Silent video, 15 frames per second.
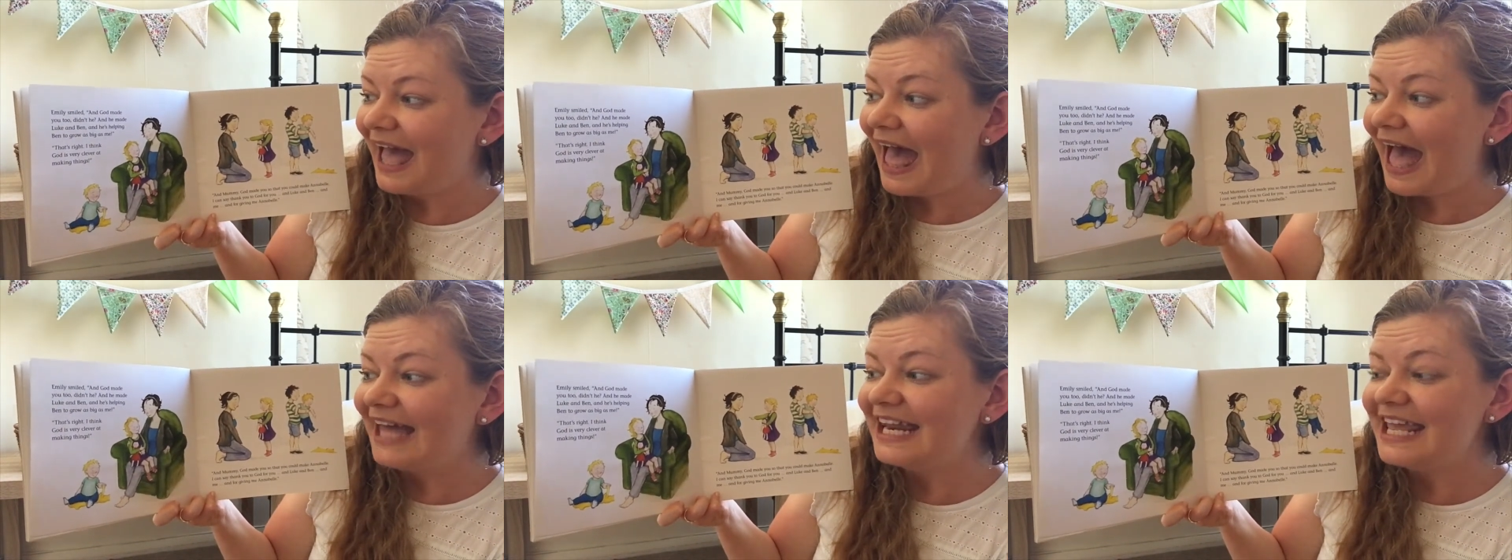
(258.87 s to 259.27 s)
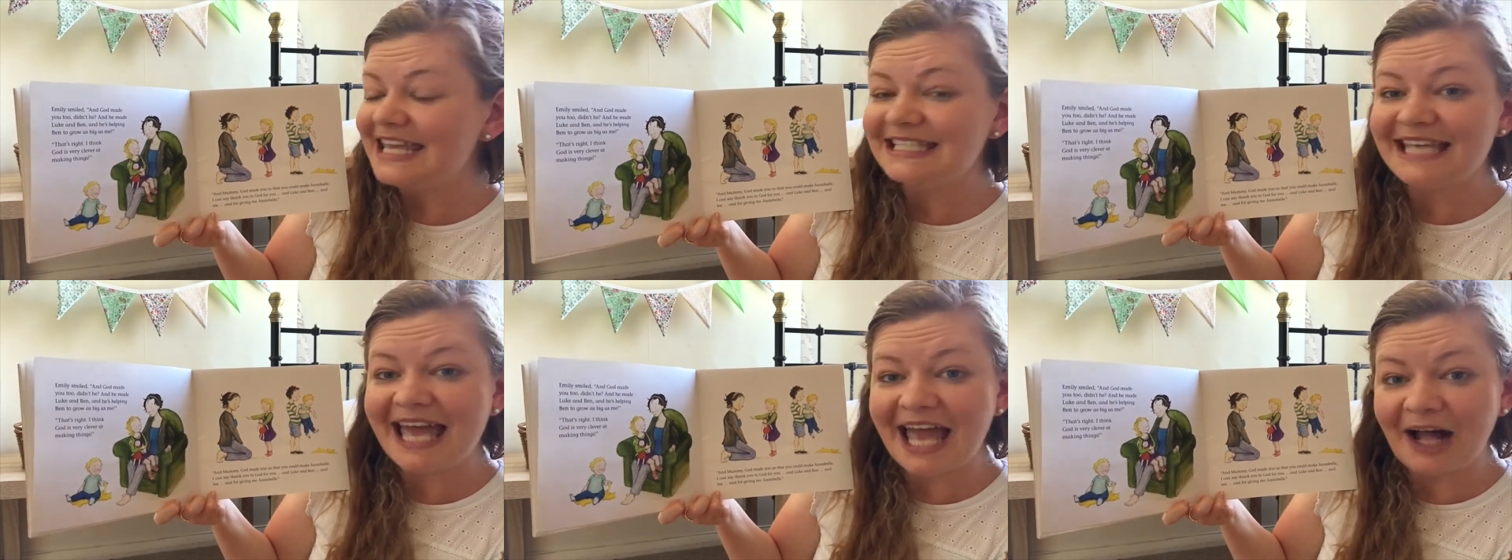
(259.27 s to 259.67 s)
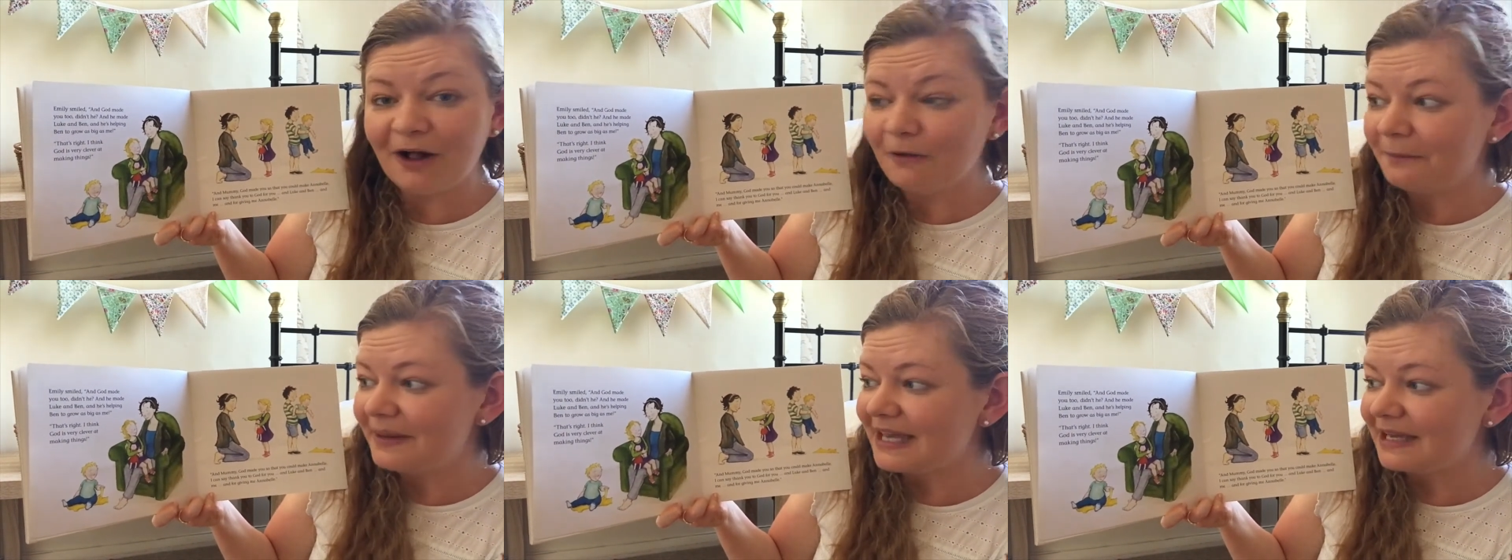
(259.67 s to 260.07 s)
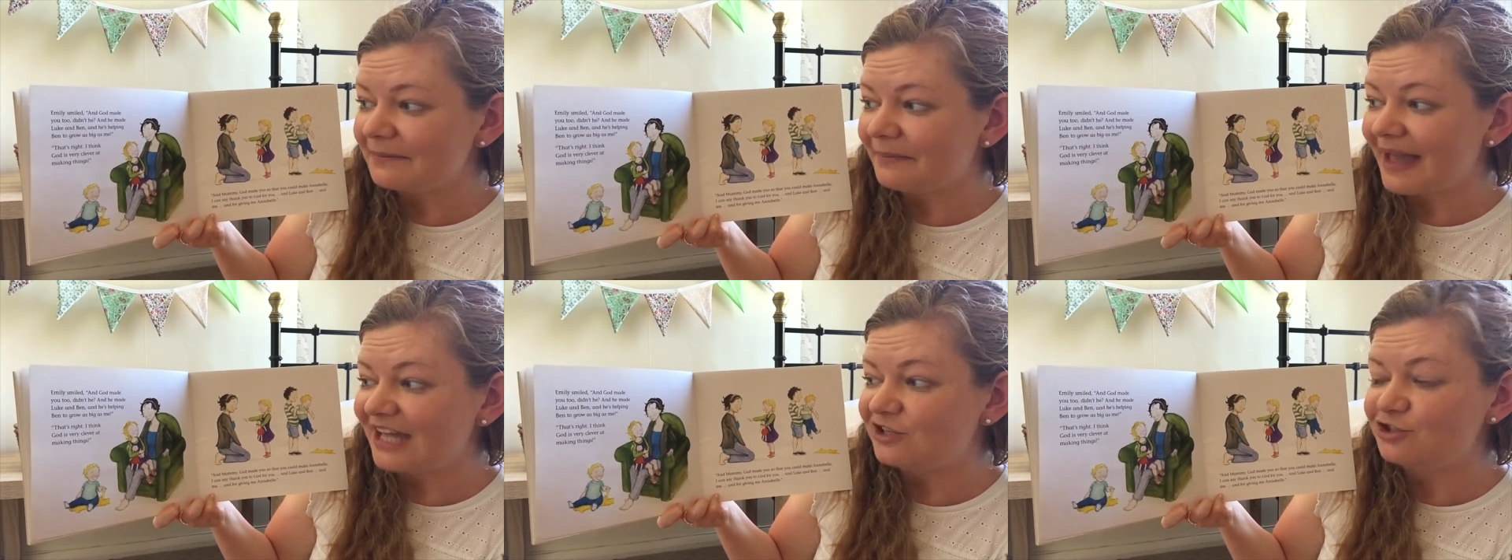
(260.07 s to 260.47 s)
and he's helping
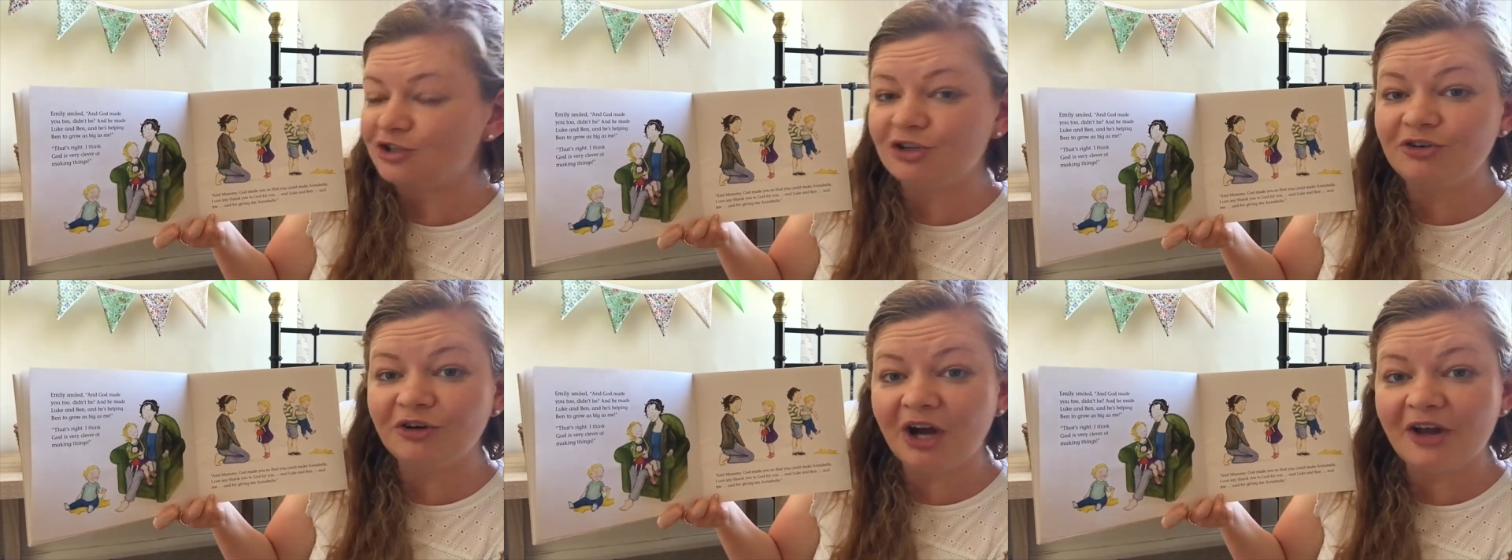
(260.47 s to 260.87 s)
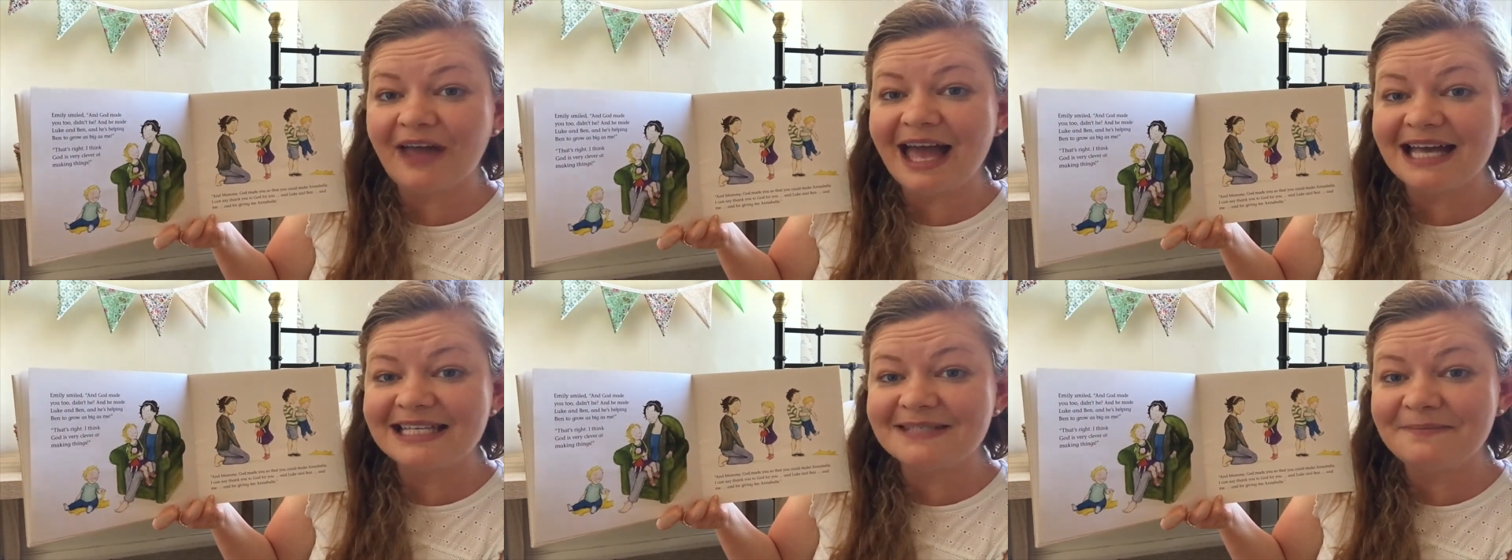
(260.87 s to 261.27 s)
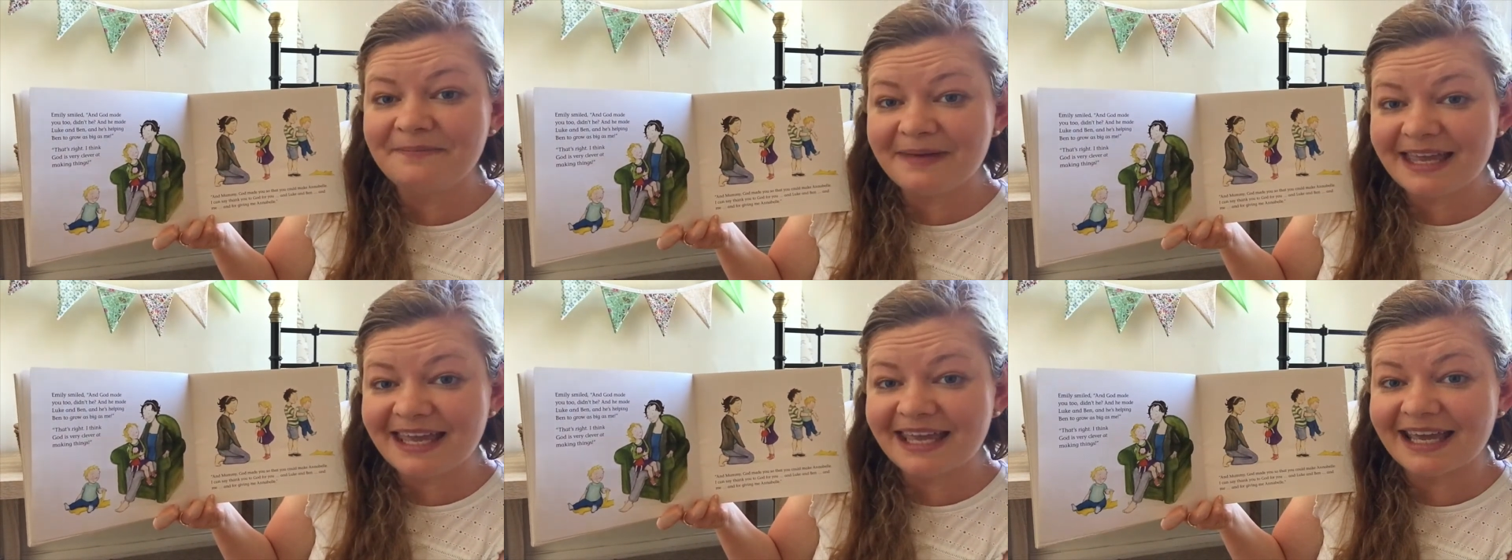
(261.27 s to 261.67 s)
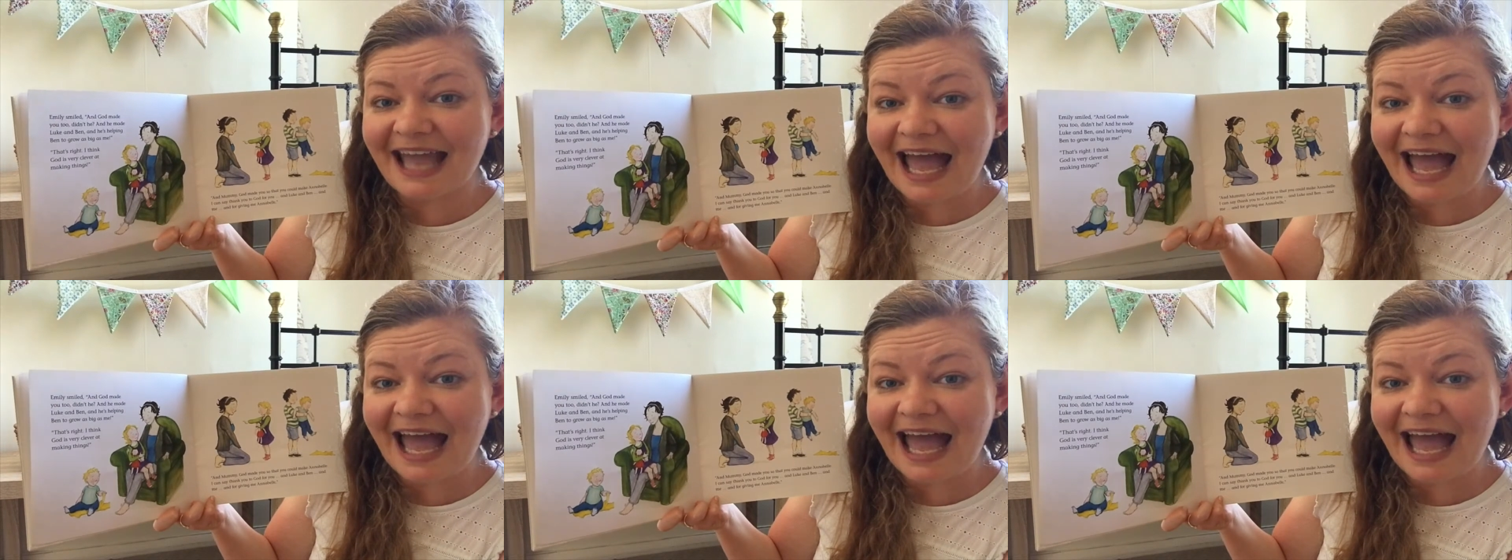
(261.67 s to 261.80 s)
Ben to grow as big